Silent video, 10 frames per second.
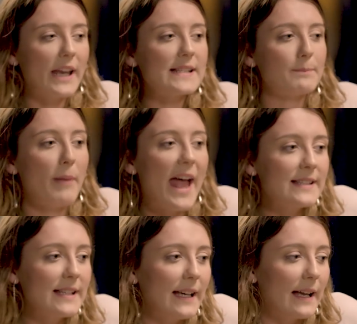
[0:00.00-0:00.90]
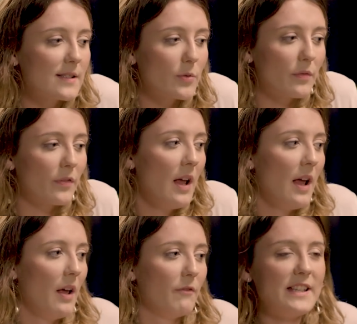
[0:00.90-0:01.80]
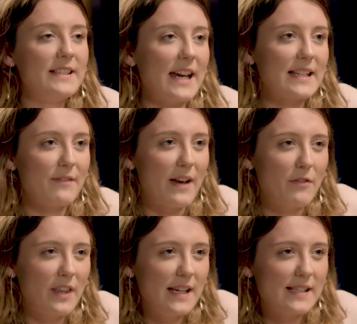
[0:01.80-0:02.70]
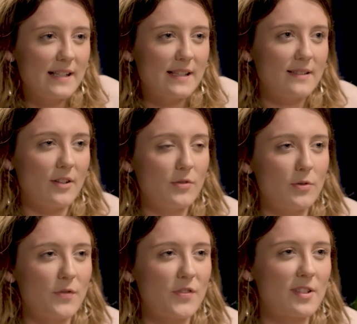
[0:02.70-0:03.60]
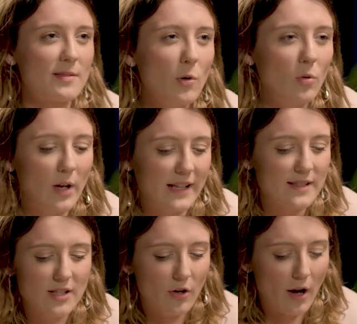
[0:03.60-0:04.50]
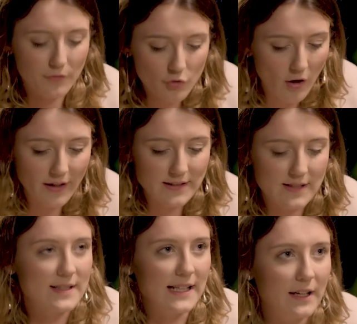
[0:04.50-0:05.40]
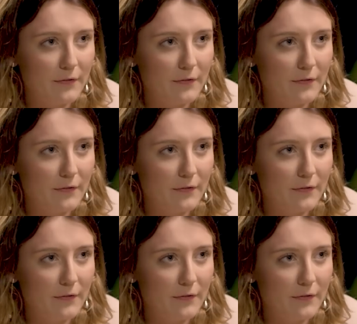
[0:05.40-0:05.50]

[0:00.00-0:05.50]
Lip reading: He's petty and sort of vindictive, and everything he says is so sort of small and so kind of trying to seek